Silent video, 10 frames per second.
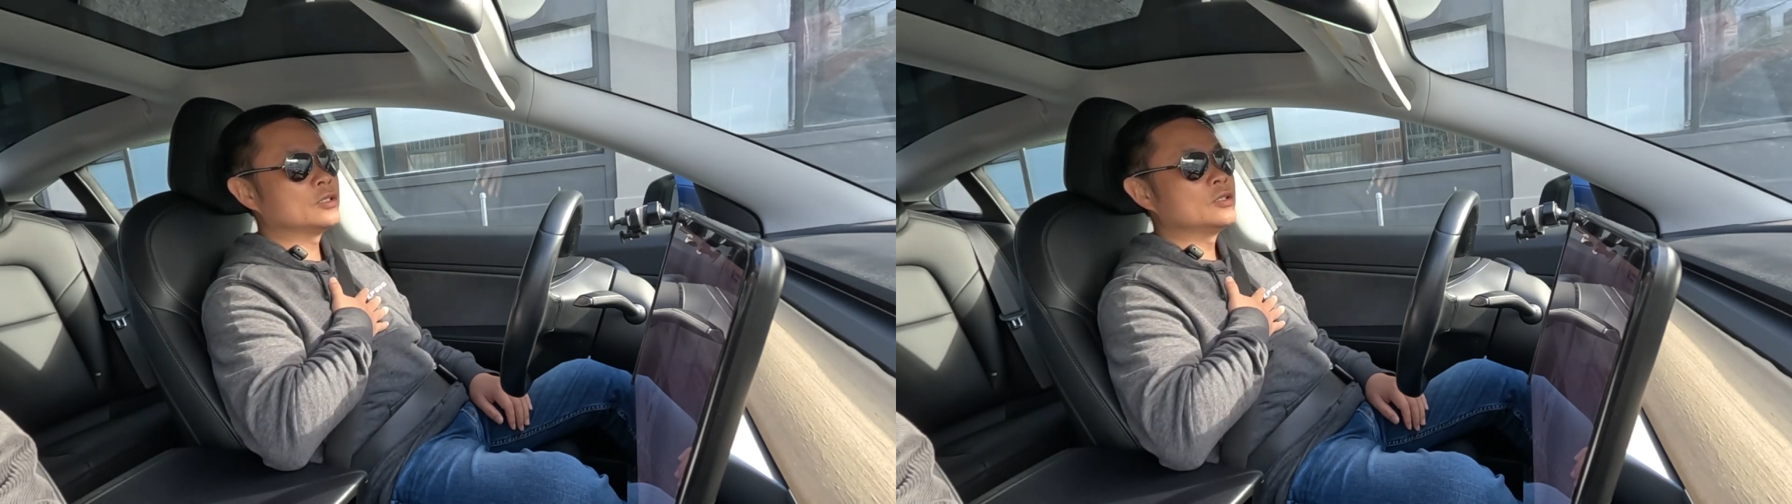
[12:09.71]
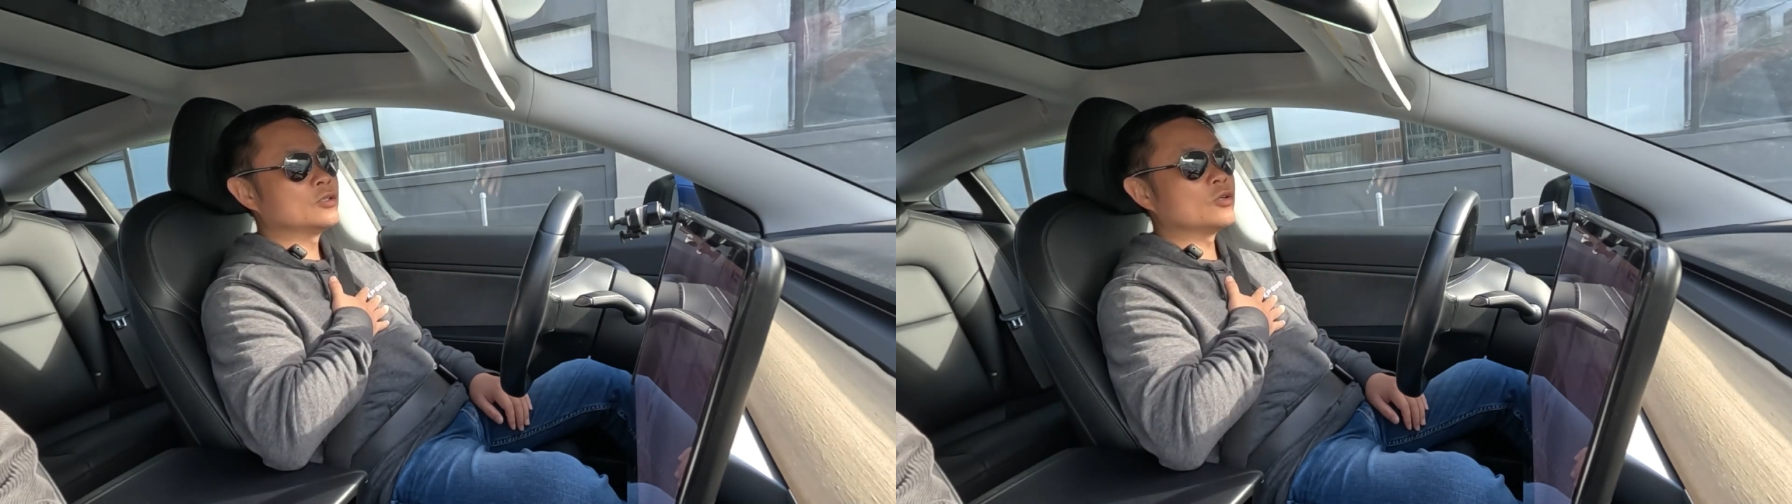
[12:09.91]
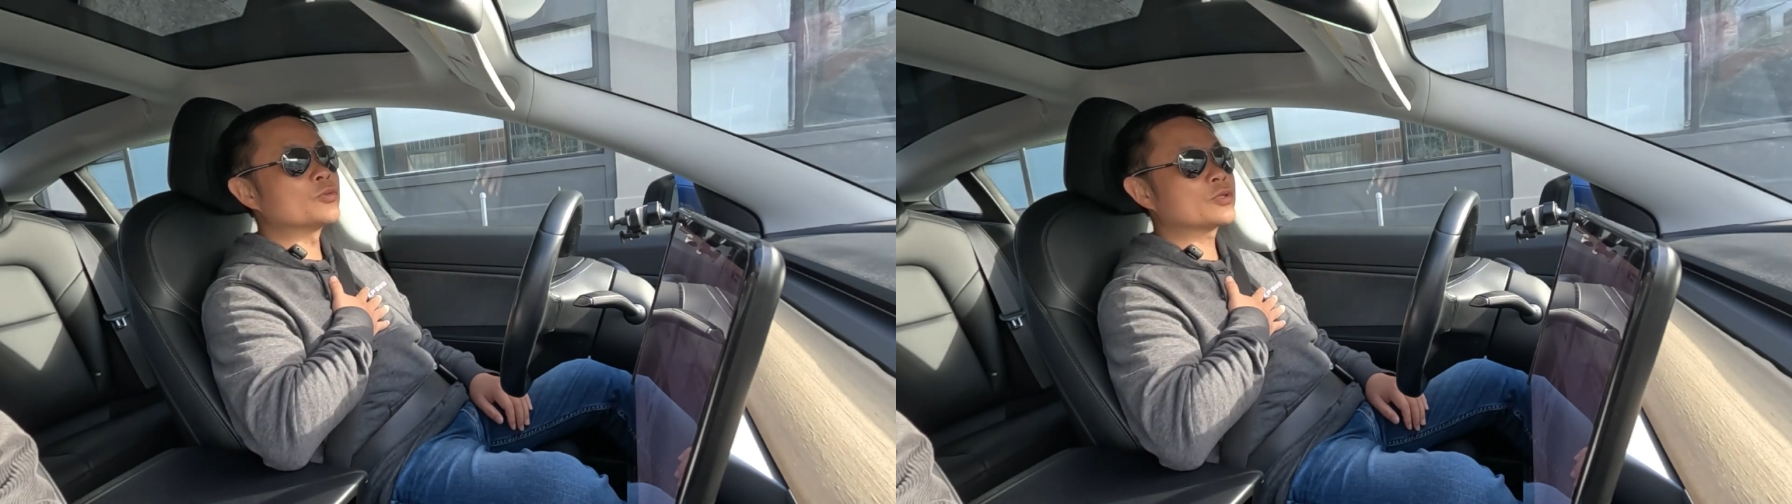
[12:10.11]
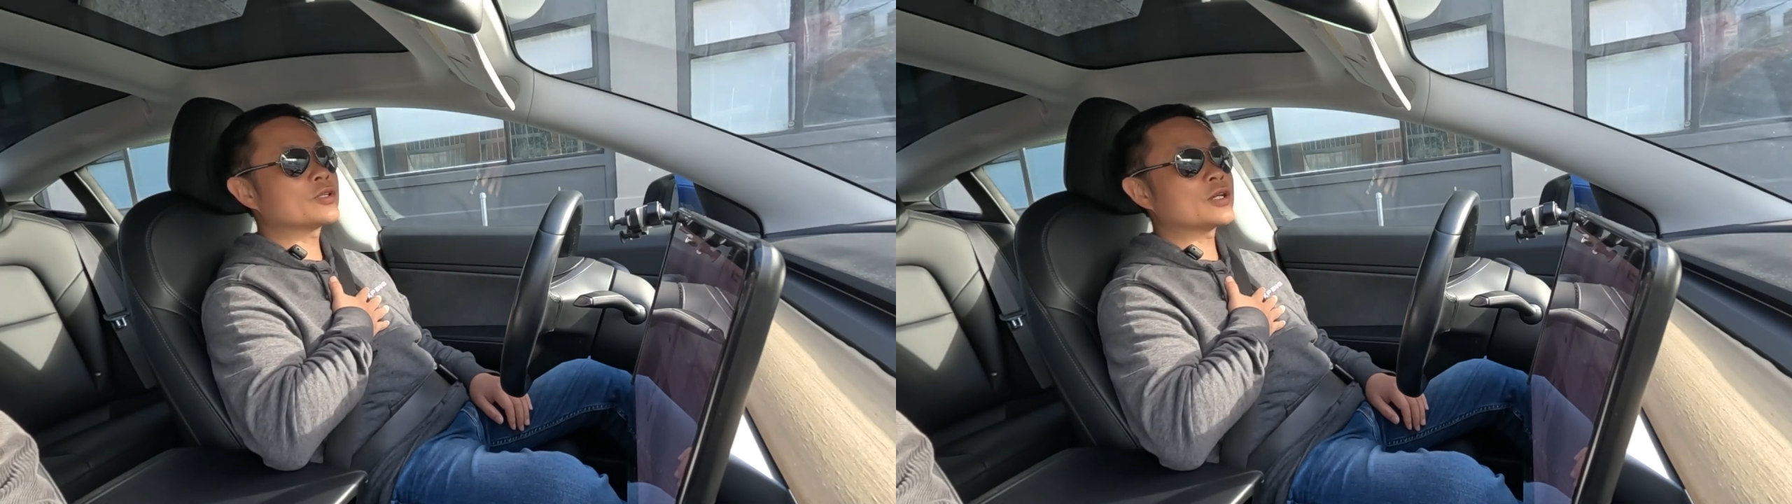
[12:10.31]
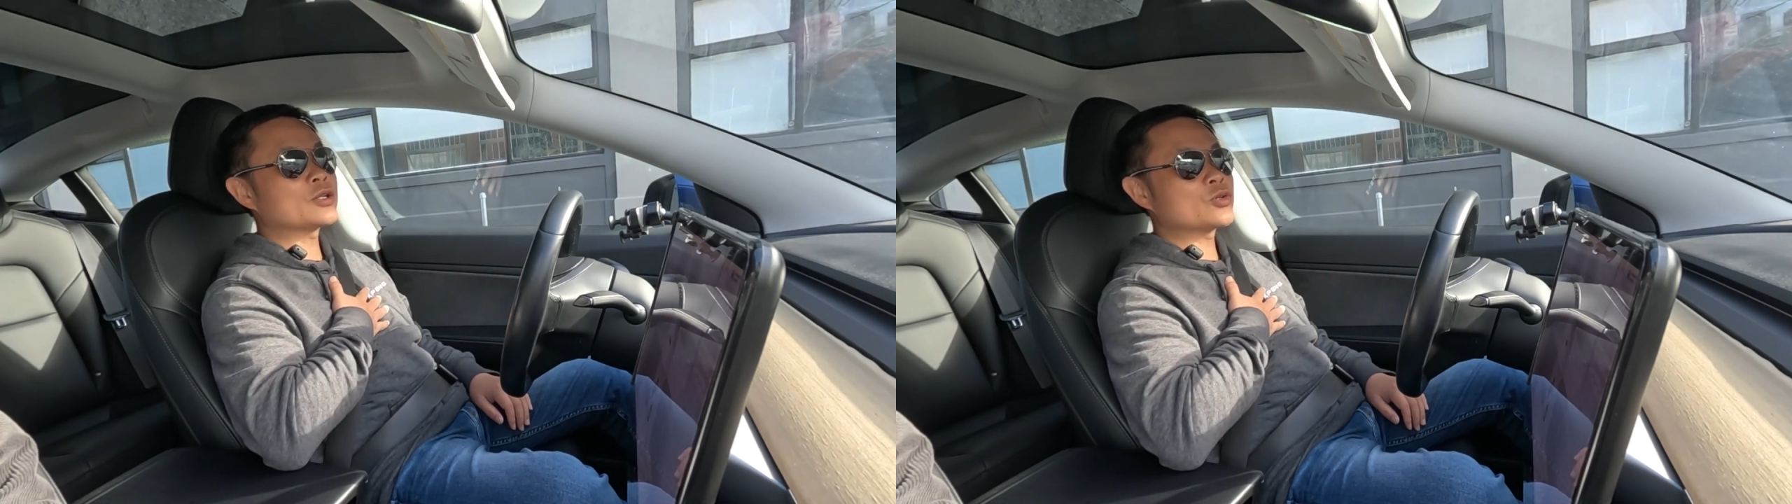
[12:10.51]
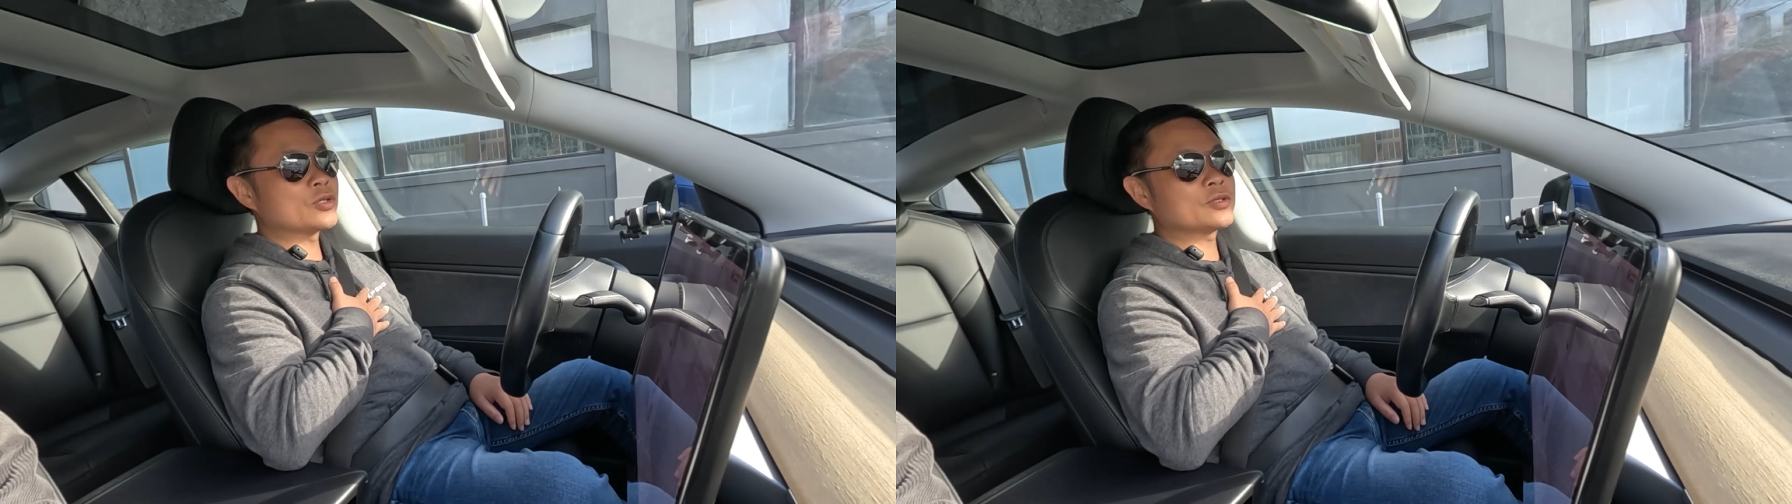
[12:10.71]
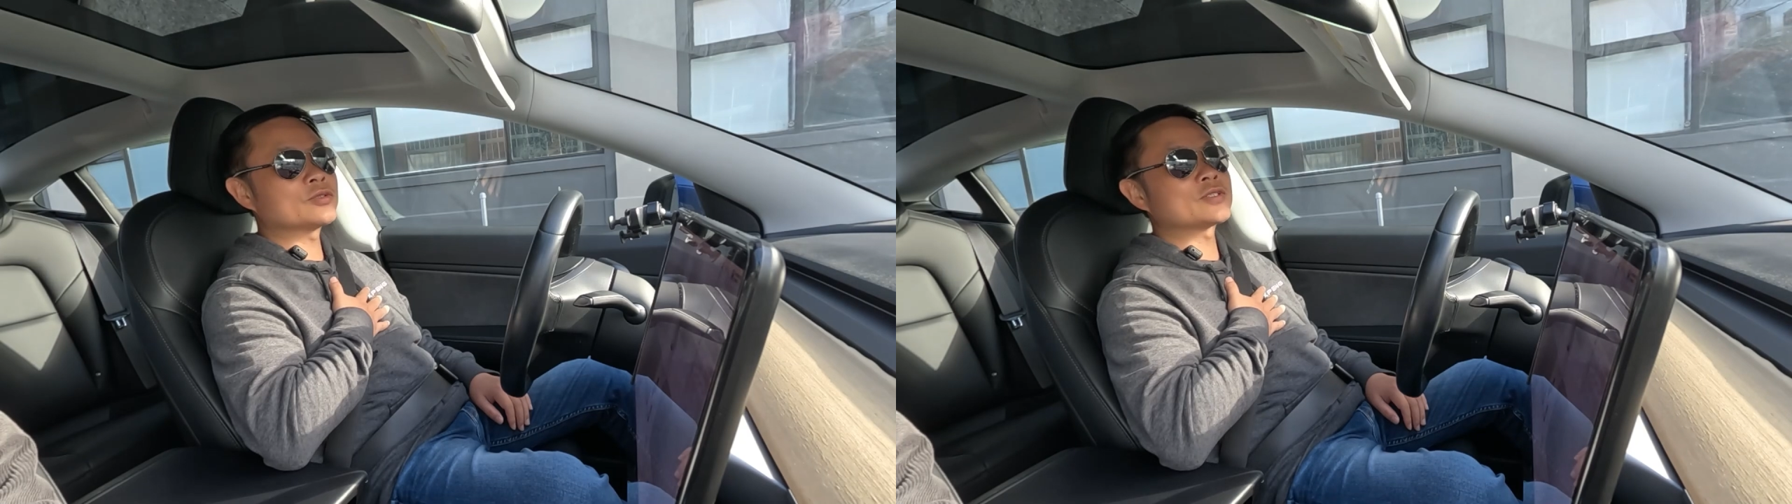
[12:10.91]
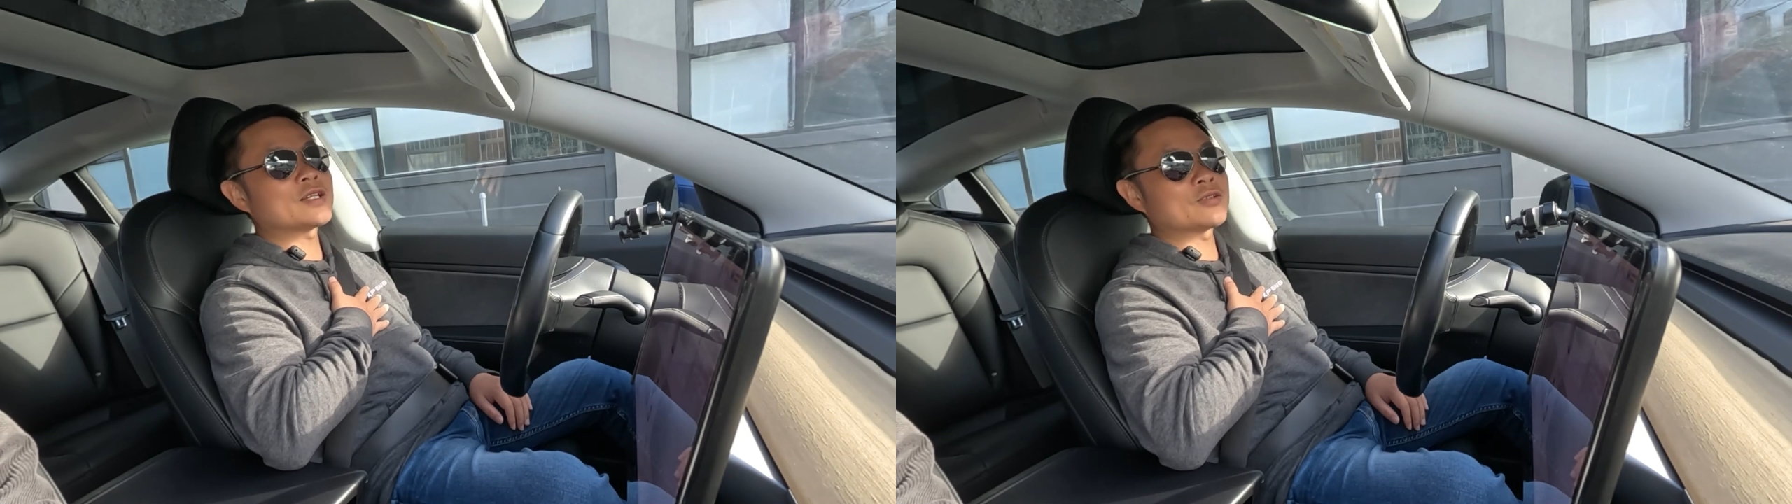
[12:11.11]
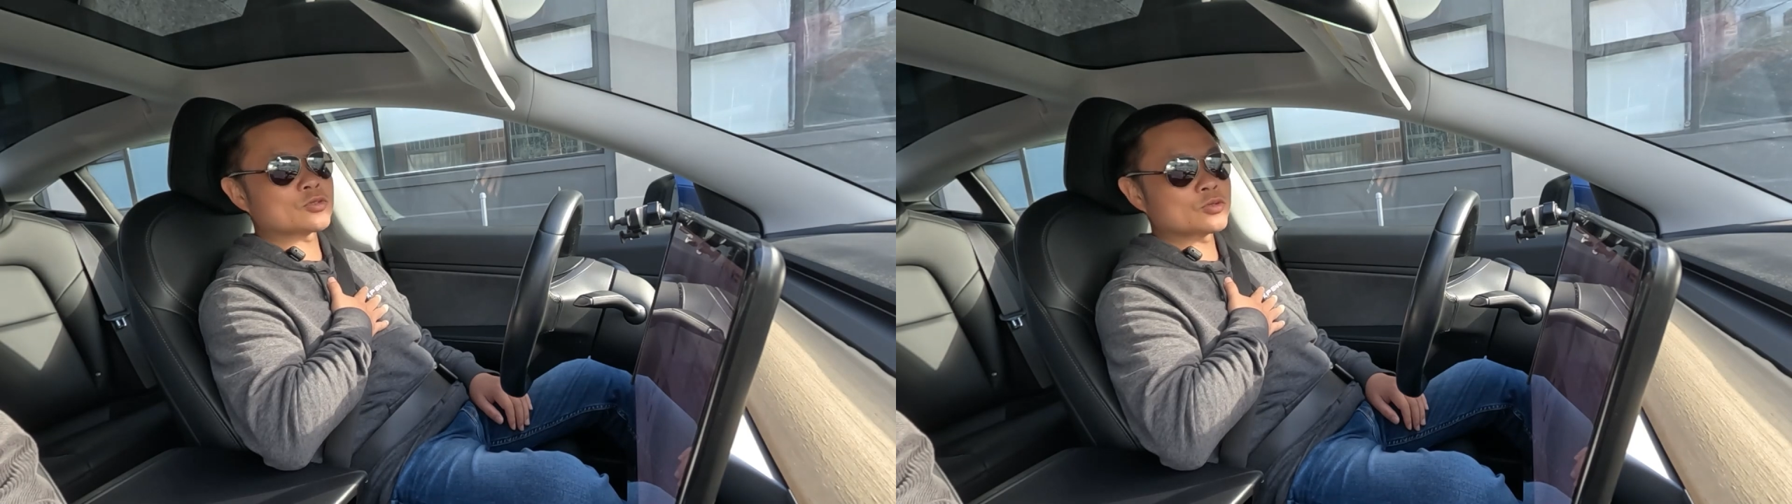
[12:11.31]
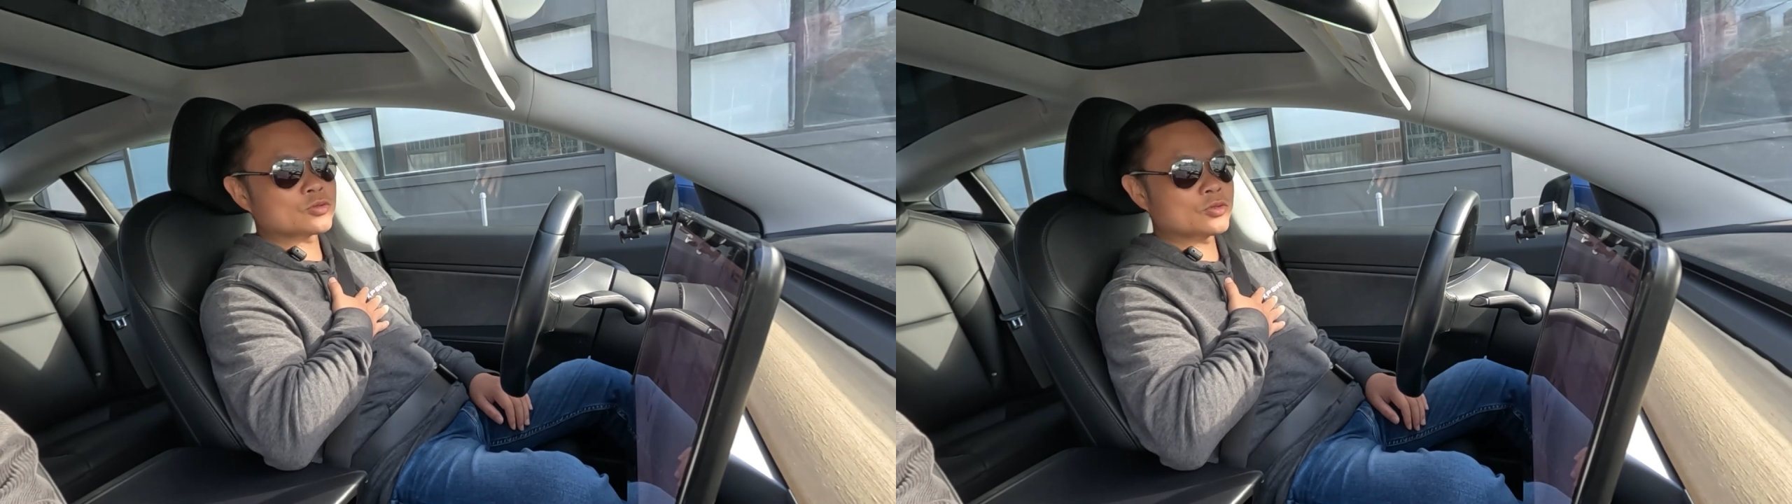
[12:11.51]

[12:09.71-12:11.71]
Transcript: understand or maybe bear with us.